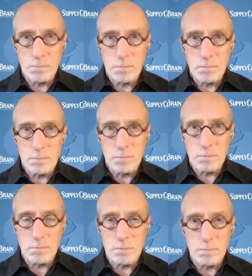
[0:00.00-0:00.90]

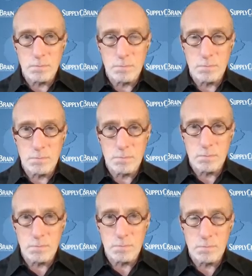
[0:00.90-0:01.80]

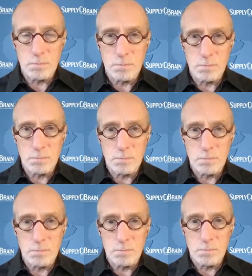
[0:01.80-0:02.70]

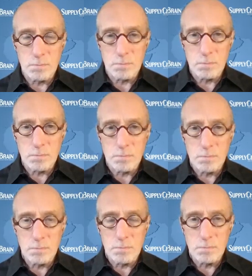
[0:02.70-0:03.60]

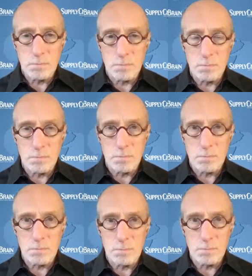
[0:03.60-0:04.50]

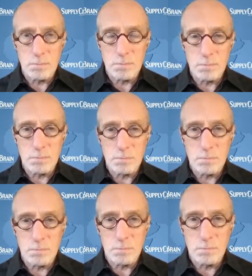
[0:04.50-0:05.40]

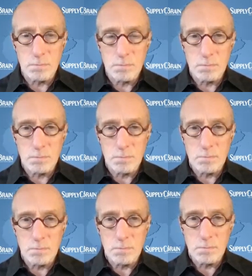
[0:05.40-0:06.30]

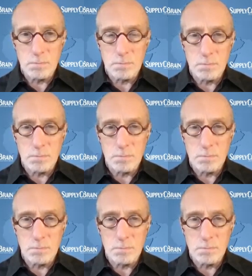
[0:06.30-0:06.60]
(silent)